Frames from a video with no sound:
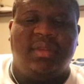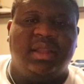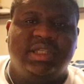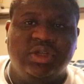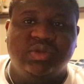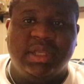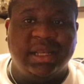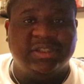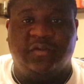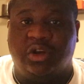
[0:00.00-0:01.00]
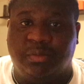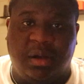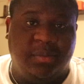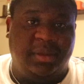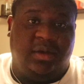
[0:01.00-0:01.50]
Tuesday. This video will
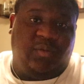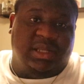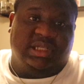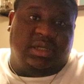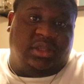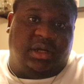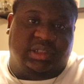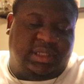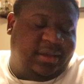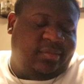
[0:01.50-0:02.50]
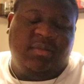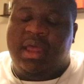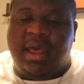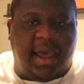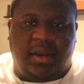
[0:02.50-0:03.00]
probably be Wednesday or Thursday.
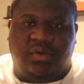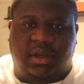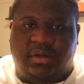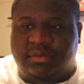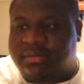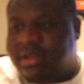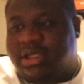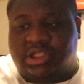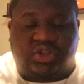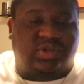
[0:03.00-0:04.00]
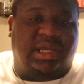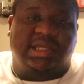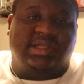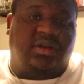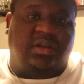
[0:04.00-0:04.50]
I don't know, because usually I
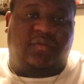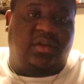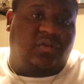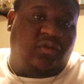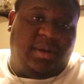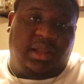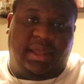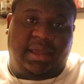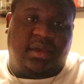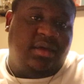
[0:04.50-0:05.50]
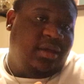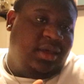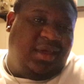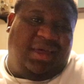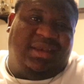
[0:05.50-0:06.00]
sit on the video for about like
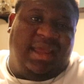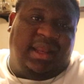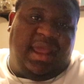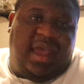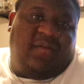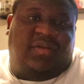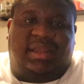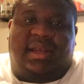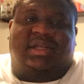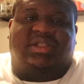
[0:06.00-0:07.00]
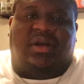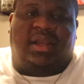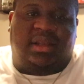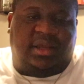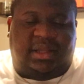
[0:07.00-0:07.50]
a day and a half, and then I start
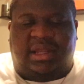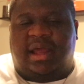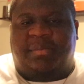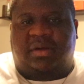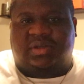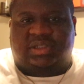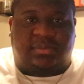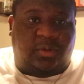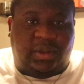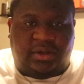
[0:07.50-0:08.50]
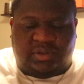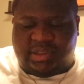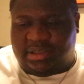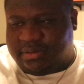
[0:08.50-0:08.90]
editing, and then I post it, but we gonna see.